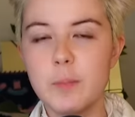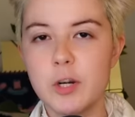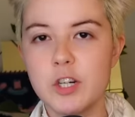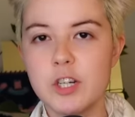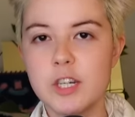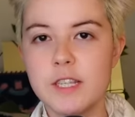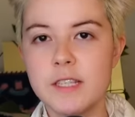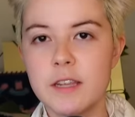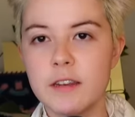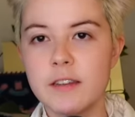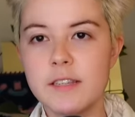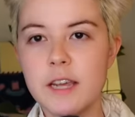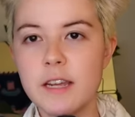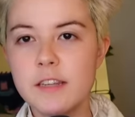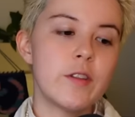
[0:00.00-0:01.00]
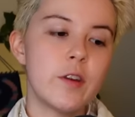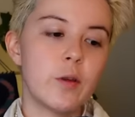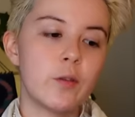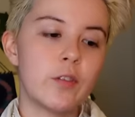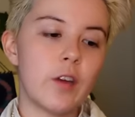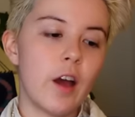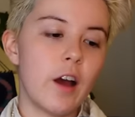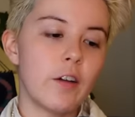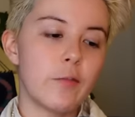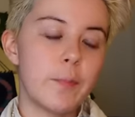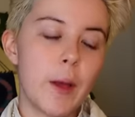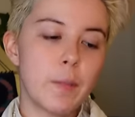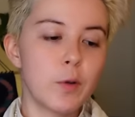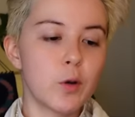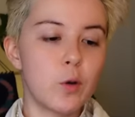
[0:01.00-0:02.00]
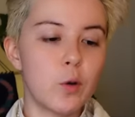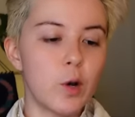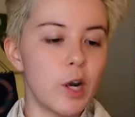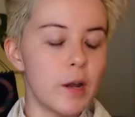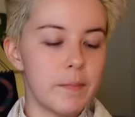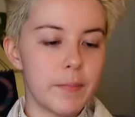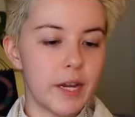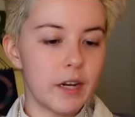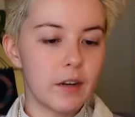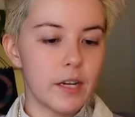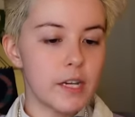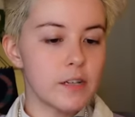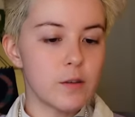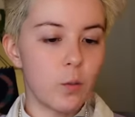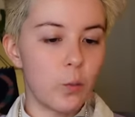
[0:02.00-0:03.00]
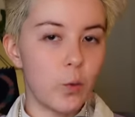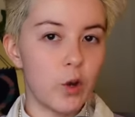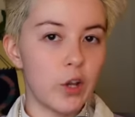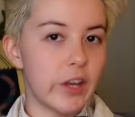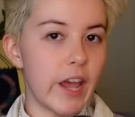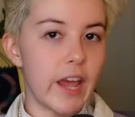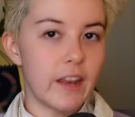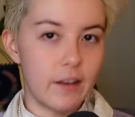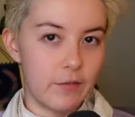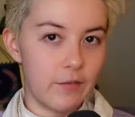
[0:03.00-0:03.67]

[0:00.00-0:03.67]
Persian Sunset. Notes of peppercorn, berries, wood, and